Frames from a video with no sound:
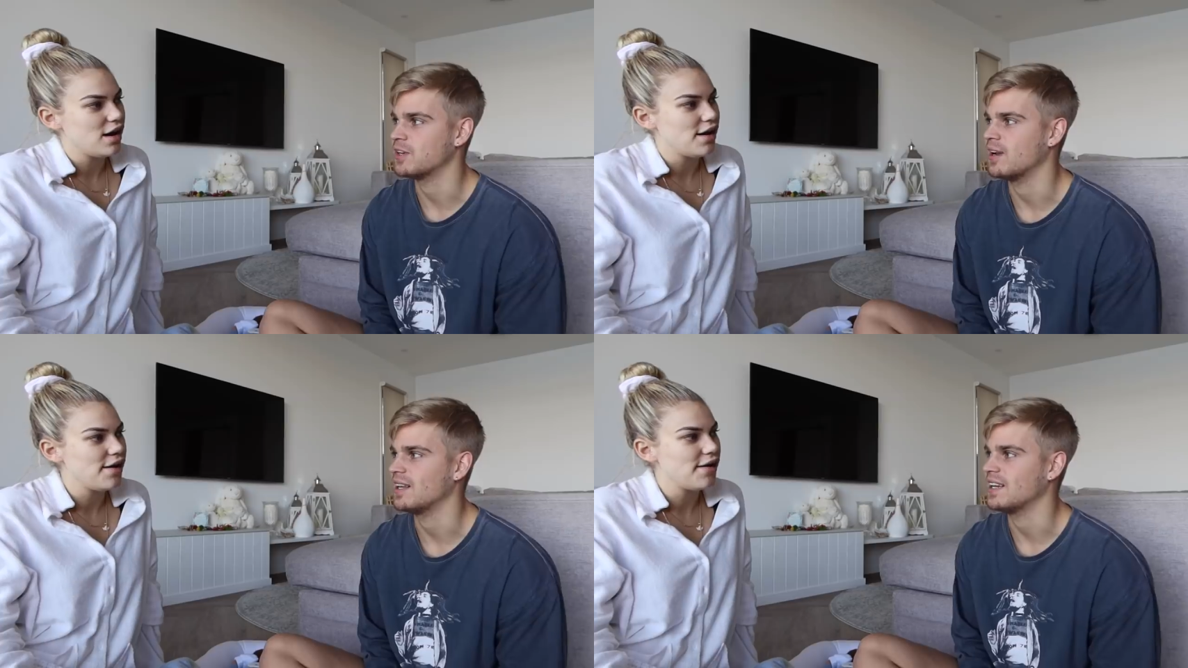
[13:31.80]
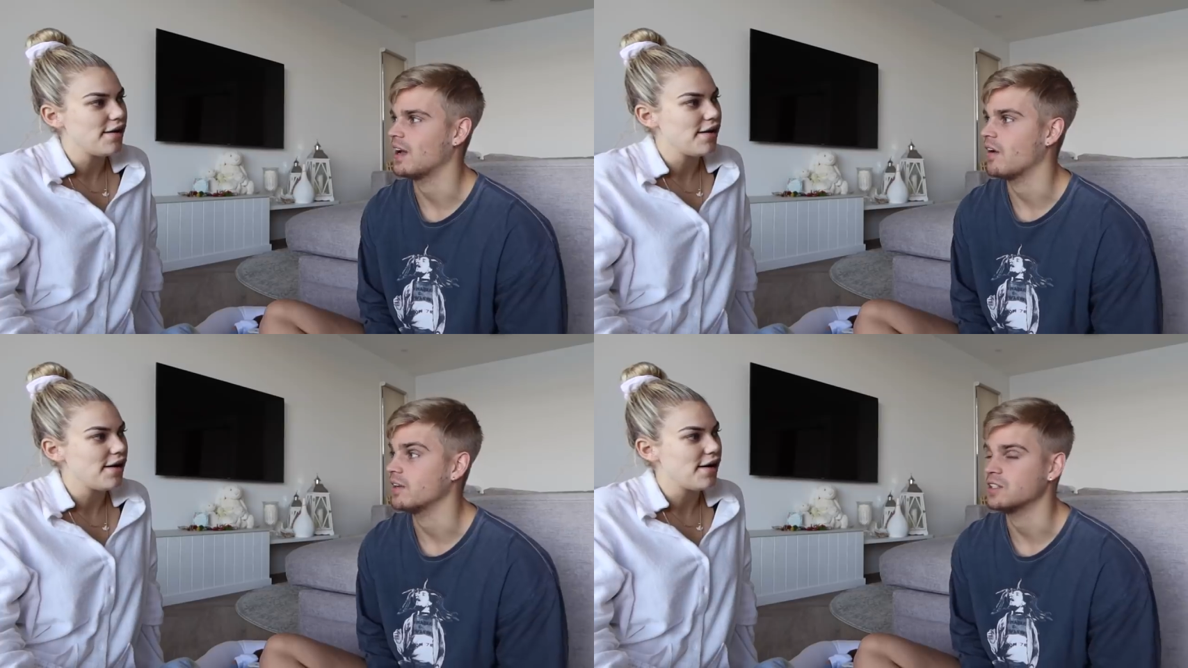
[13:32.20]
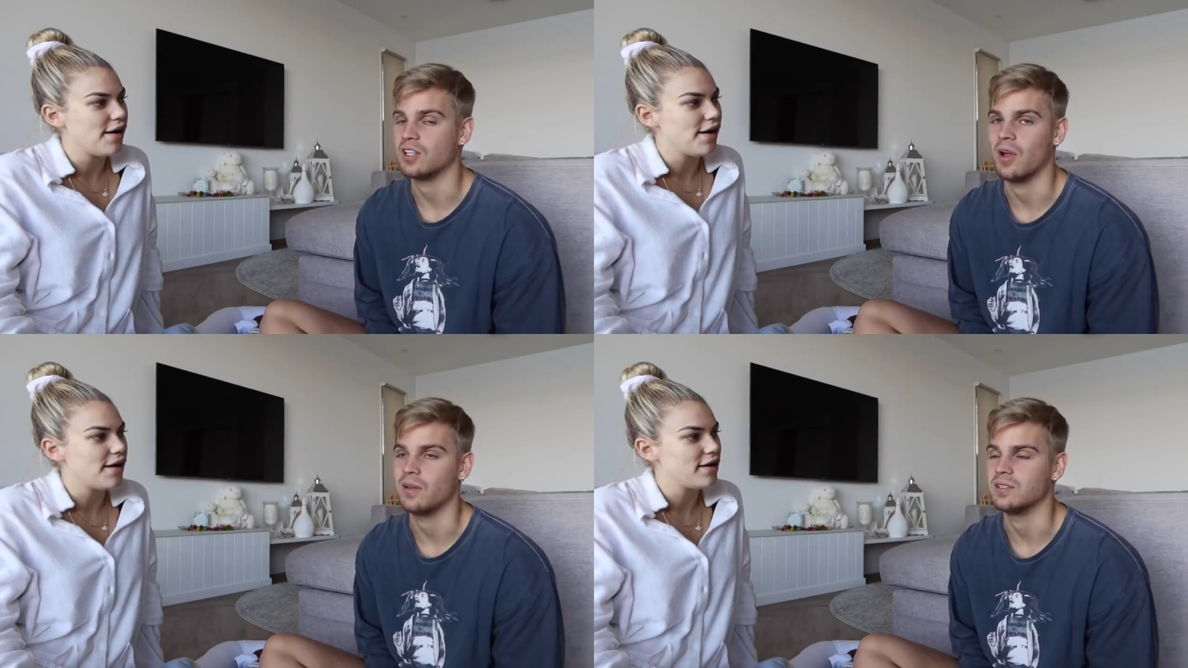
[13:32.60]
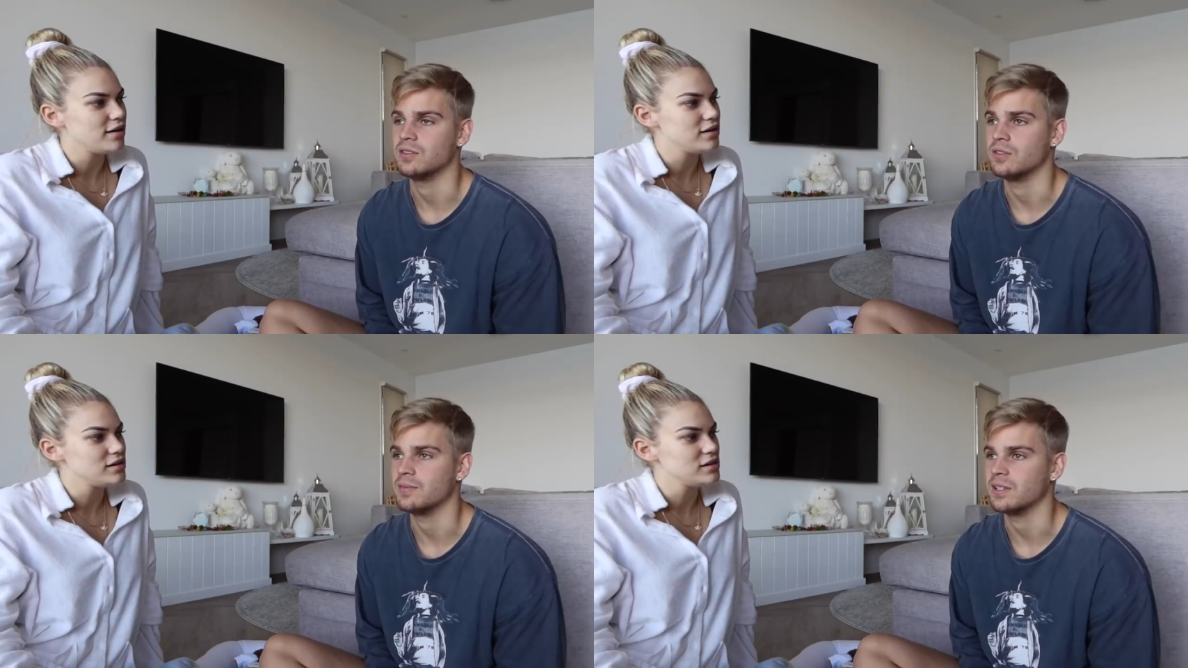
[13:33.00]
Speaker 1: trying to encourage Chloe to
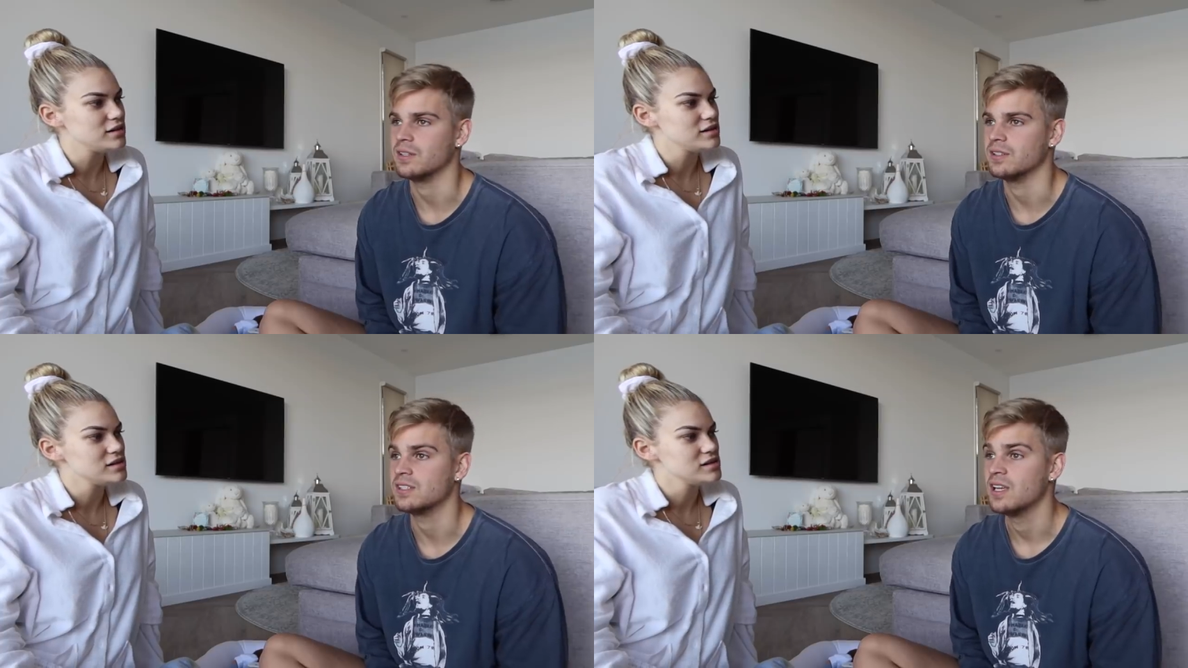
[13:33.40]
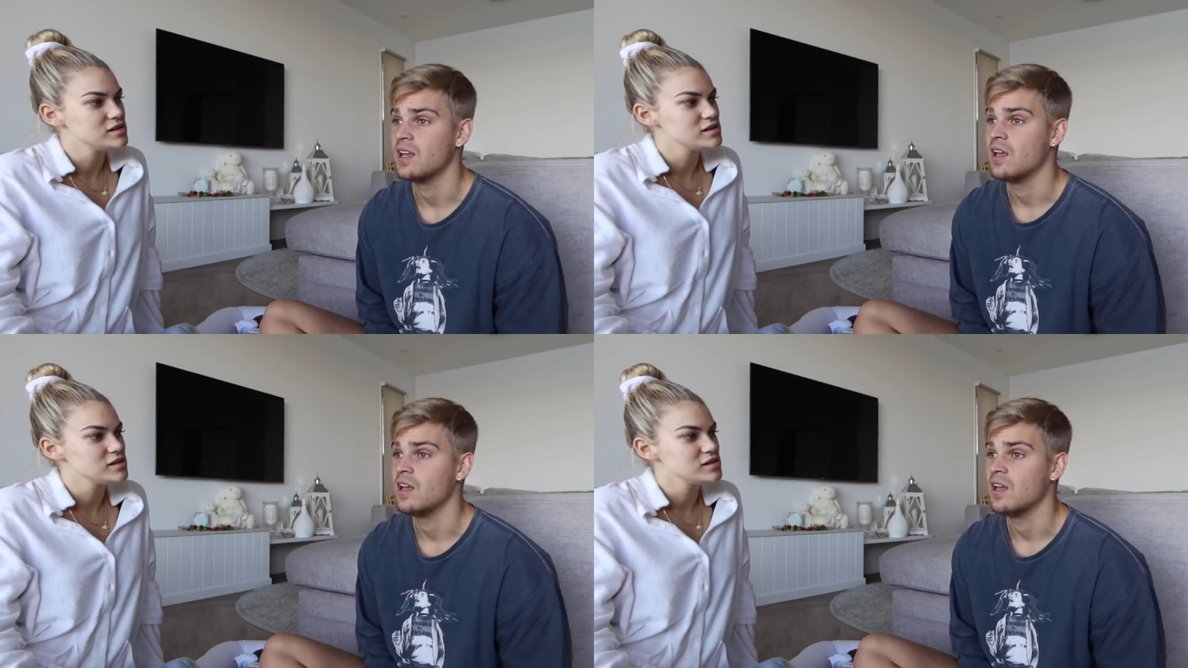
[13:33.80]
do because